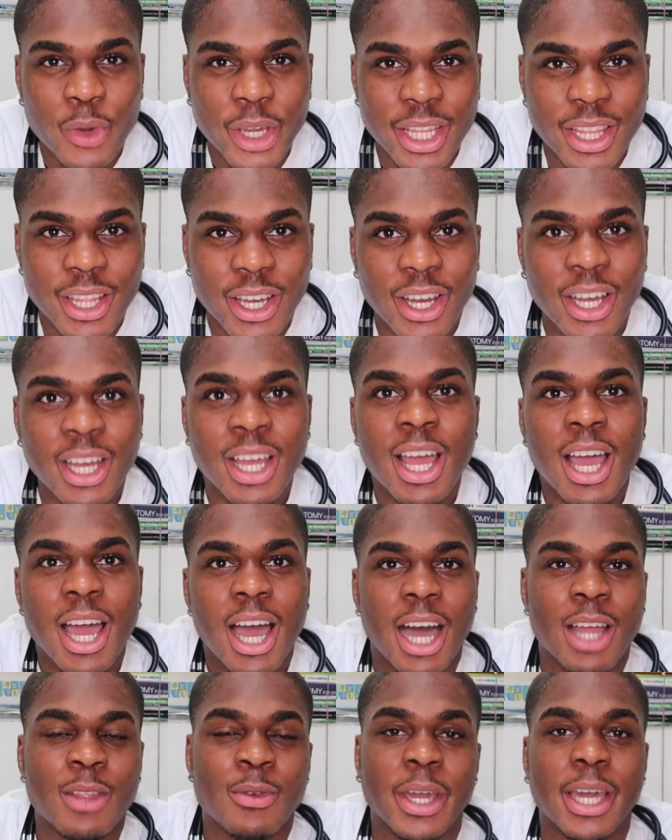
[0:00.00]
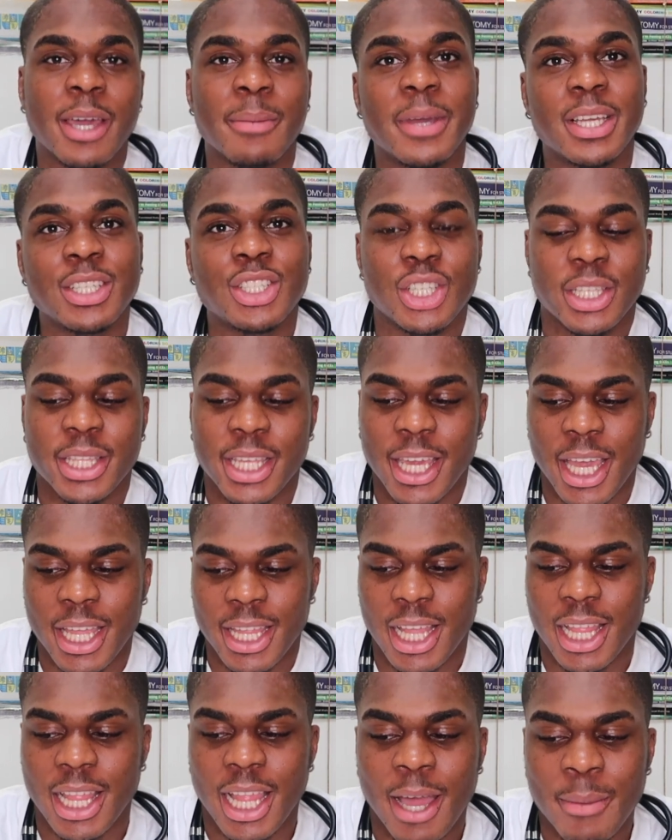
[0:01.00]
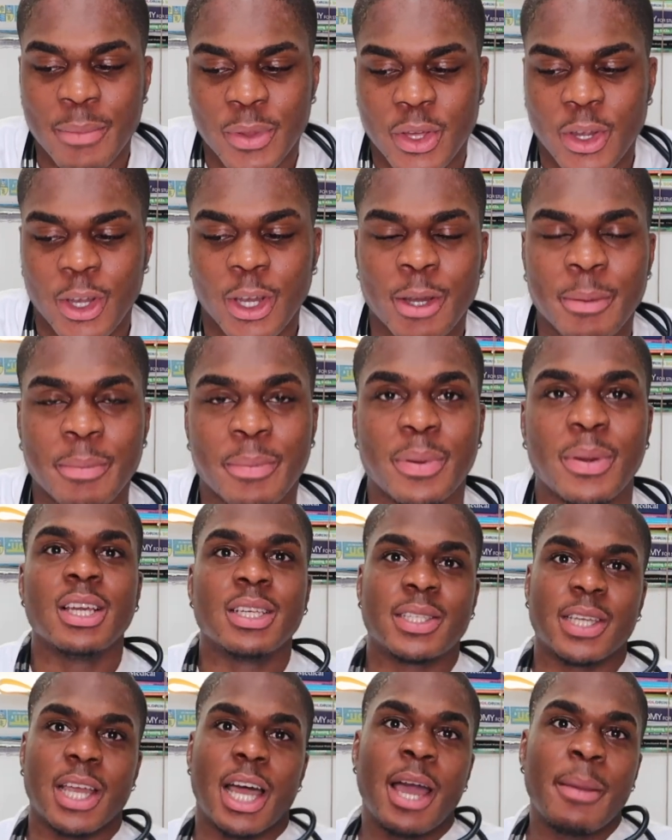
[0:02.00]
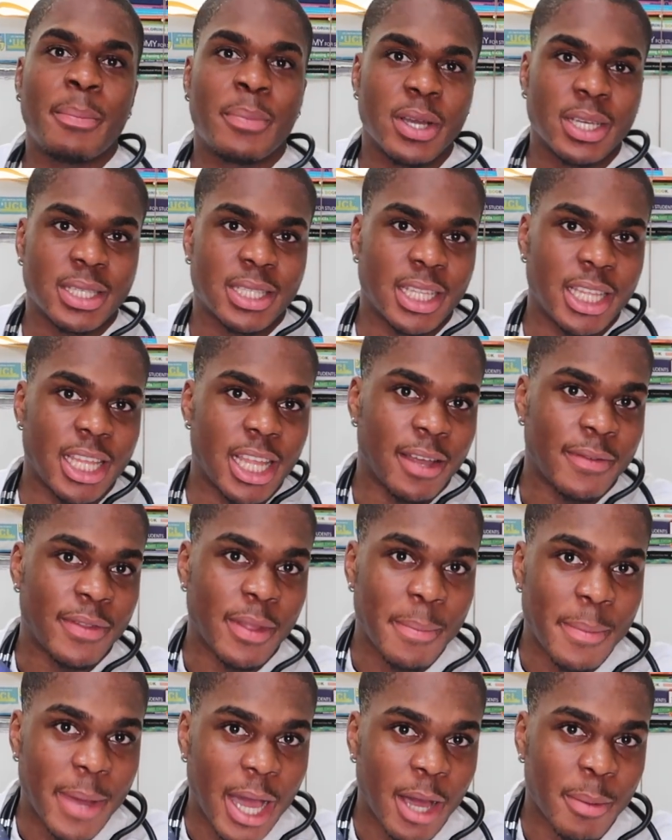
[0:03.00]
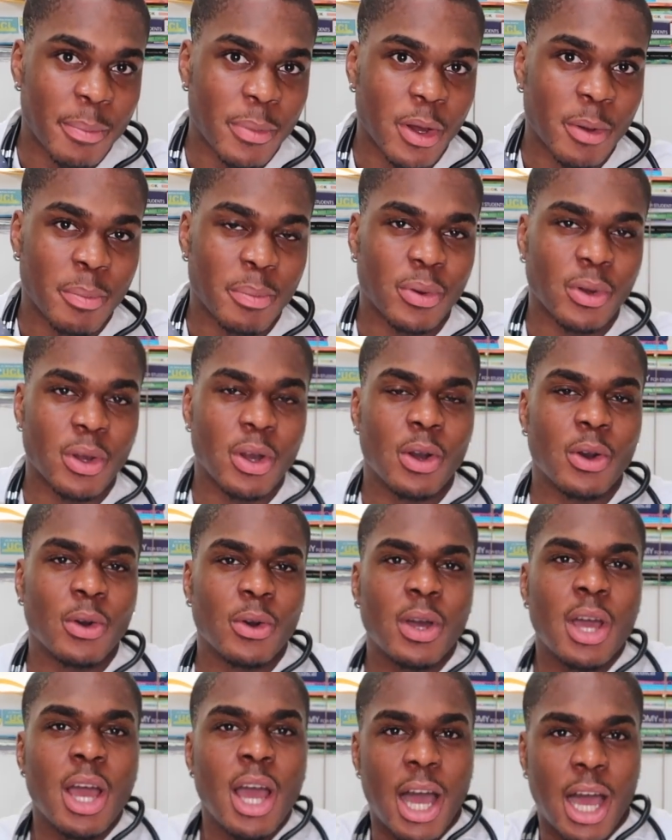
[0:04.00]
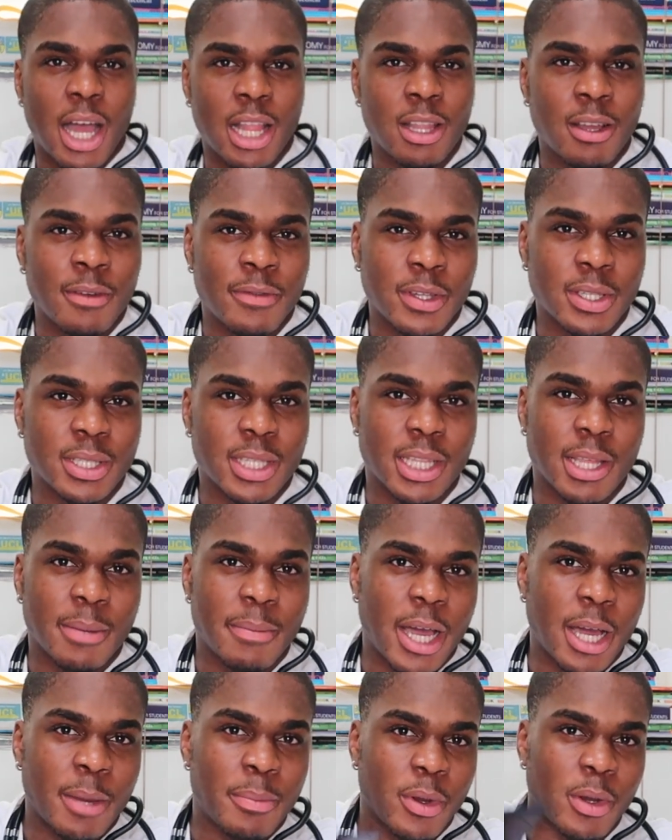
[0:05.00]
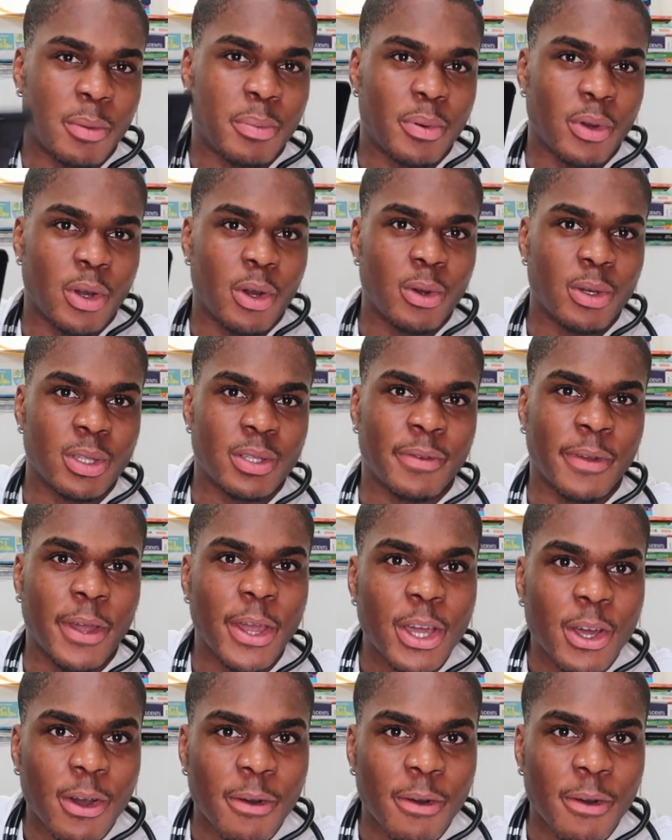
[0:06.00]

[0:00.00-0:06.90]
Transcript: reader, I'd recommend you to get the laptop. So I personally have the MacBook Pro. I love using the MacBook Pro, it's very